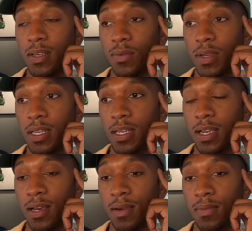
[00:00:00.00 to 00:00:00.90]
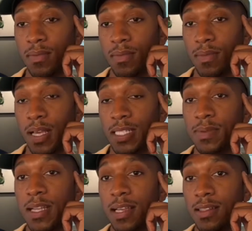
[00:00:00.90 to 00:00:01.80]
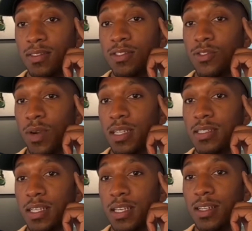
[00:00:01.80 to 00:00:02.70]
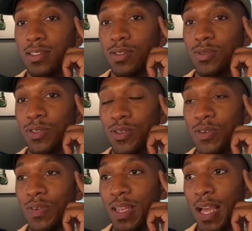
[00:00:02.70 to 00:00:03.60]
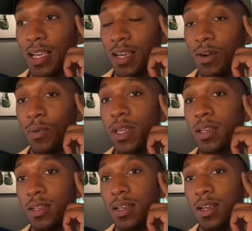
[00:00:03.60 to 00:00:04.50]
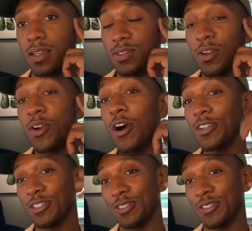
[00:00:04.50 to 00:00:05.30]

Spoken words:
we can expedite the situation and get a suit to you in like a week. It's going to cost you.